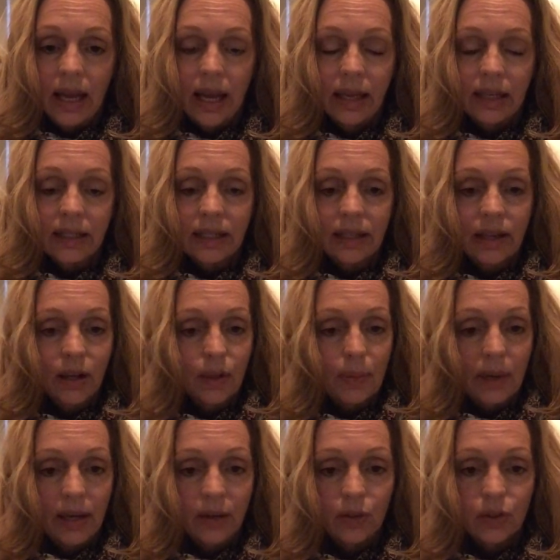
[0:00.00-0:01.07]
and it can help
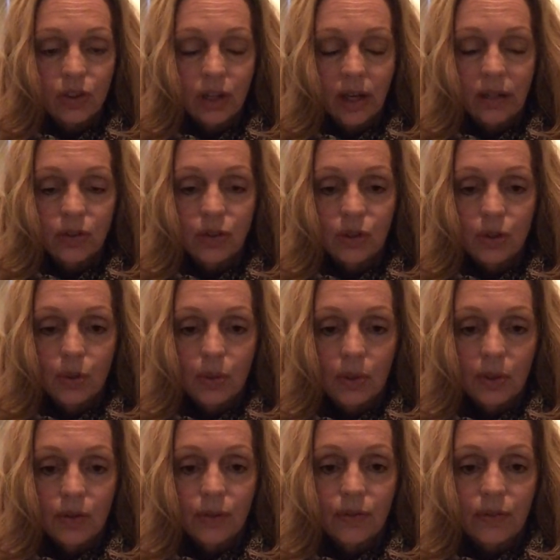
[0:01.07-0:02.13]
energize you
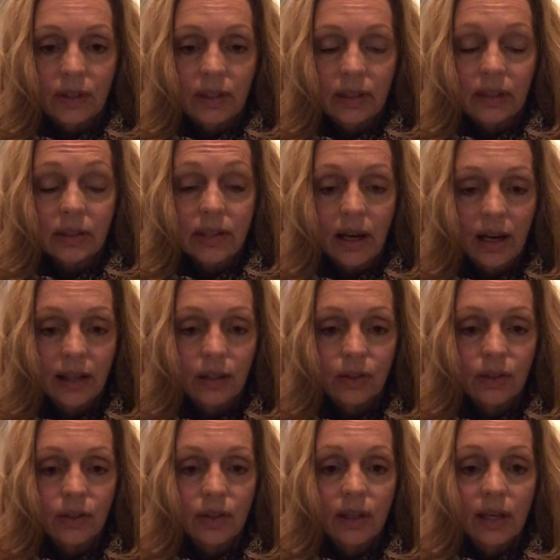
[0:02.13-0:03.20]
when you're feeling
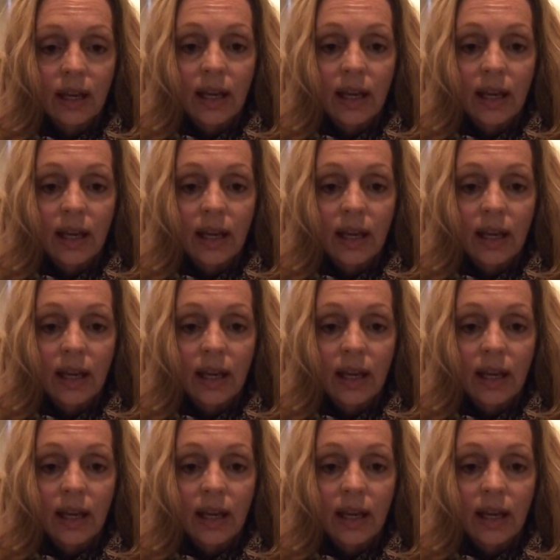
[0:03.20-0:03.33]
tired,